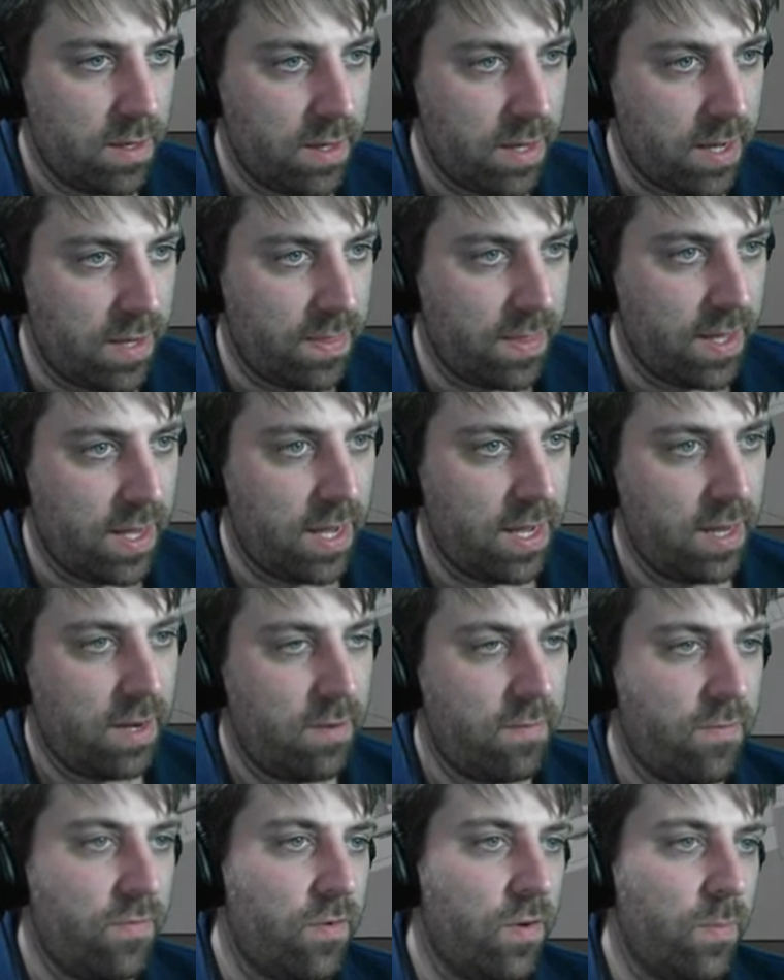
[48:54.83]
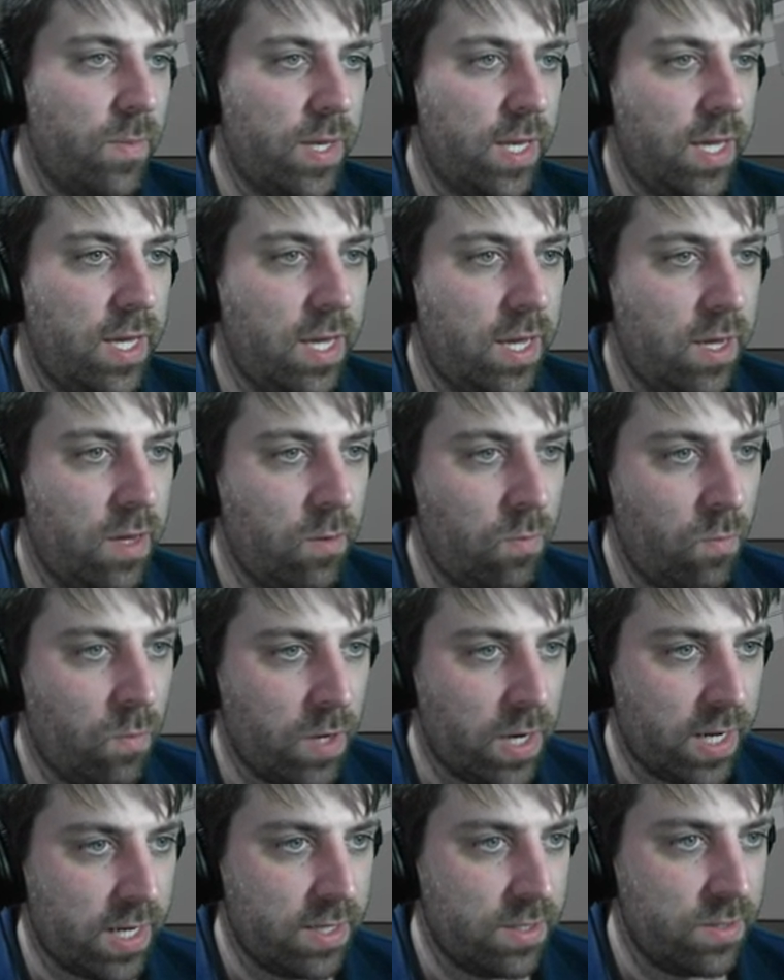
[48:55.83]
And then from here,
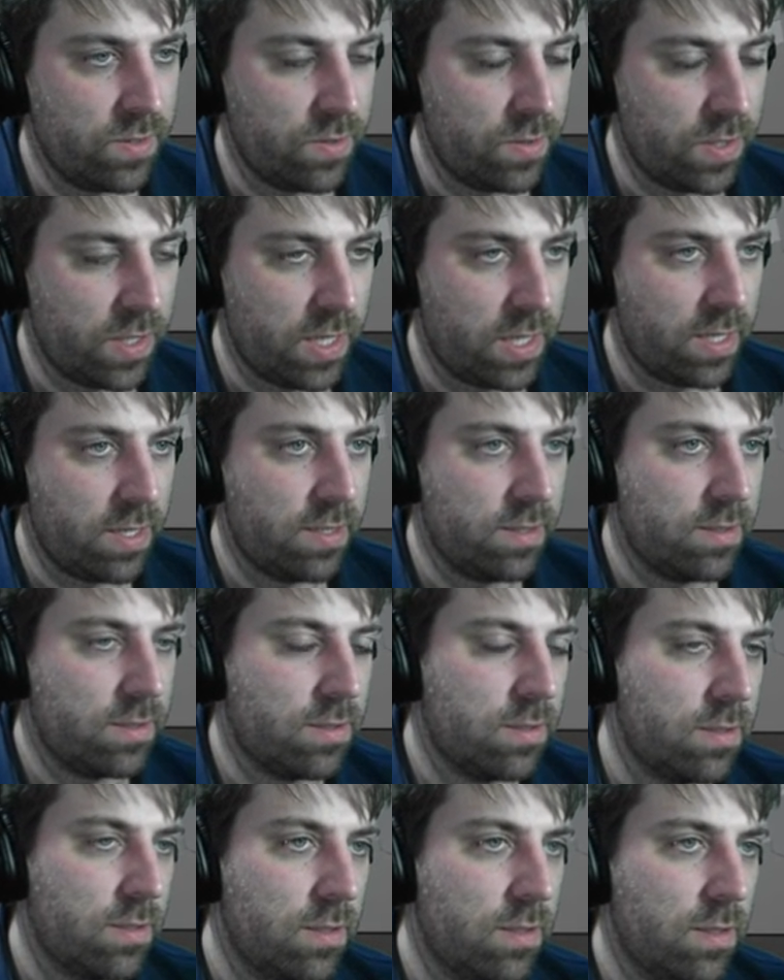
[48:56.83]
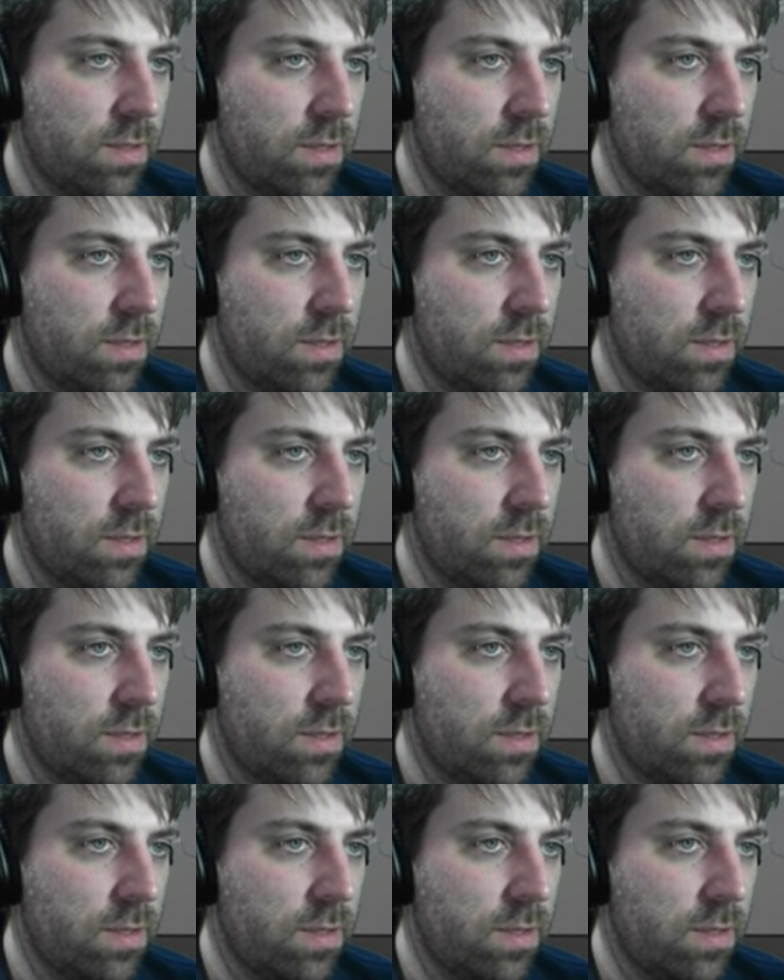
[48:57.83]
what I can do is